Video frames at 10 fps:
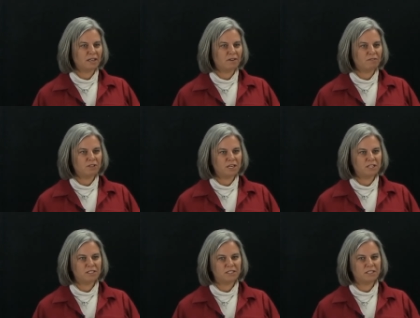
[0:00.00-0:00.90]
Every Day
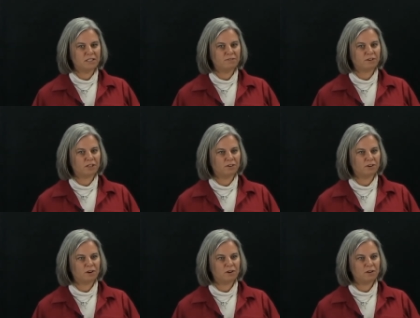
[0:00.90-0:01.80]
CD for
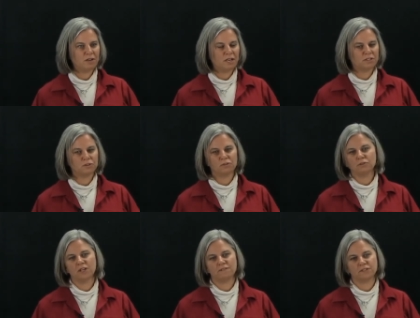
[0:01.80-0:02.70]
kindergarten, and so
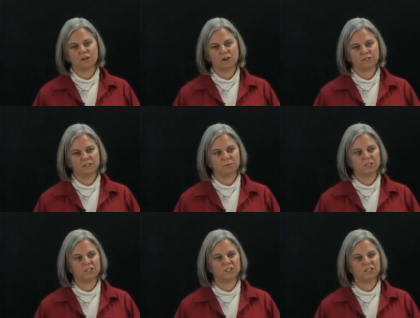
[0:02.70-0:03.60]
those have songs that we
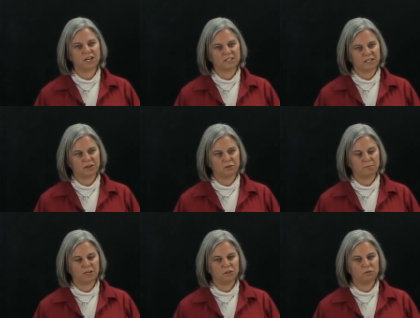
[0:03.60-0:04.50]
suggest how you
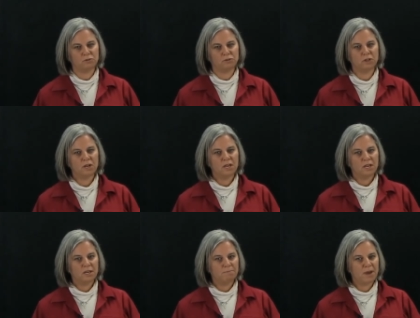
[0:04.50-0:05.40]
might use
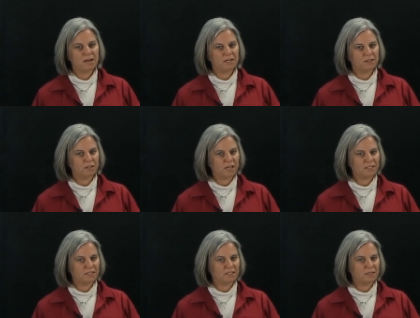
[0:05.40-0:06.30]
embedded in the
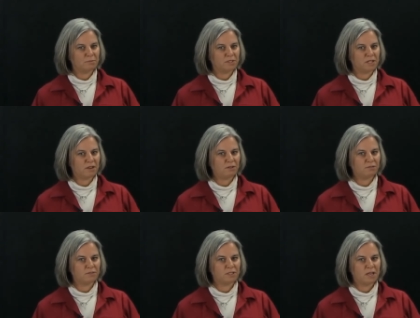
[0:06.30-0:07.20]
lessons
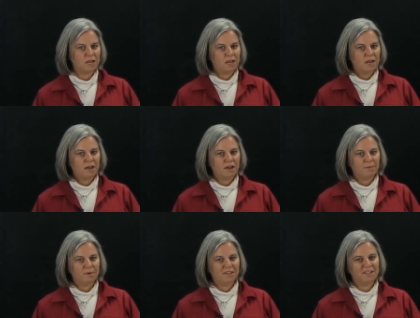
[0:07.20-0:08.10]
themselves.
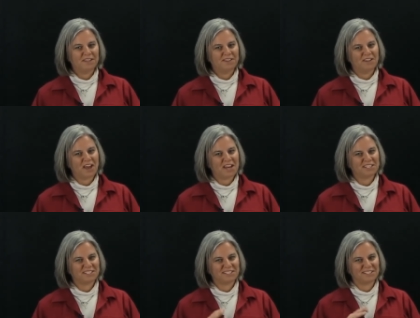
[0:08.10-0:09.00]
Um, and then the
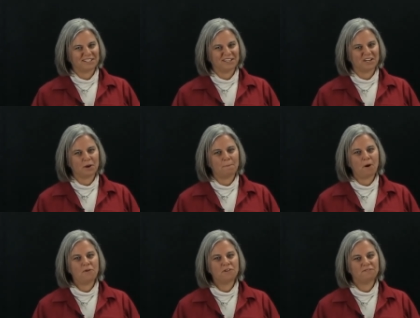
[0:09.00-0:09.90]
last
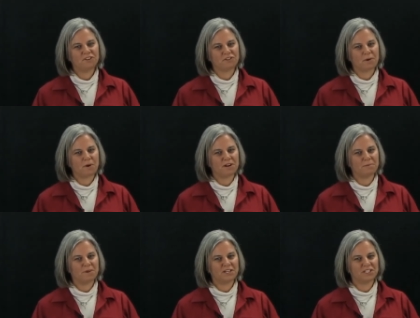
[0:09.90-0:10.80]
component feature I wanted
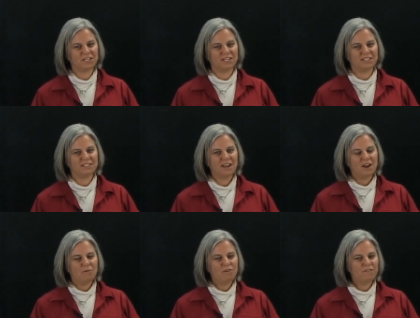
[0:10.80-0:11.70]
to mention is
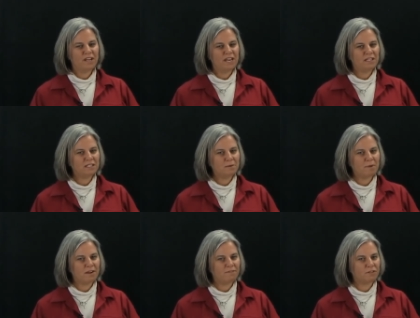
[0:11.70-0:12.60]
we've enhanced the
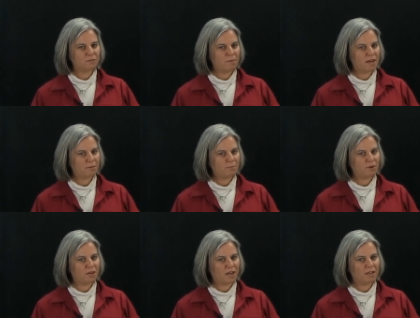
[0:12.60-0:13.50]
My First Math
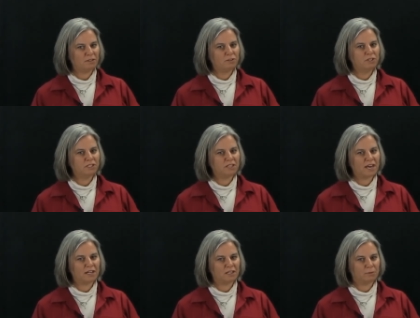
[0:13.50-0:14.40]
book. I alluded to
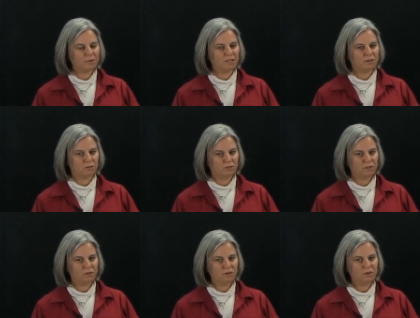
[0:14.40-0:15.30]
that a little bit
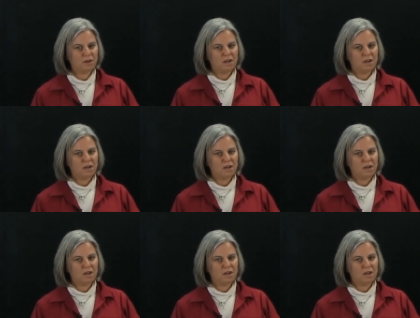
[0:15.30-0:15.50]
earlier.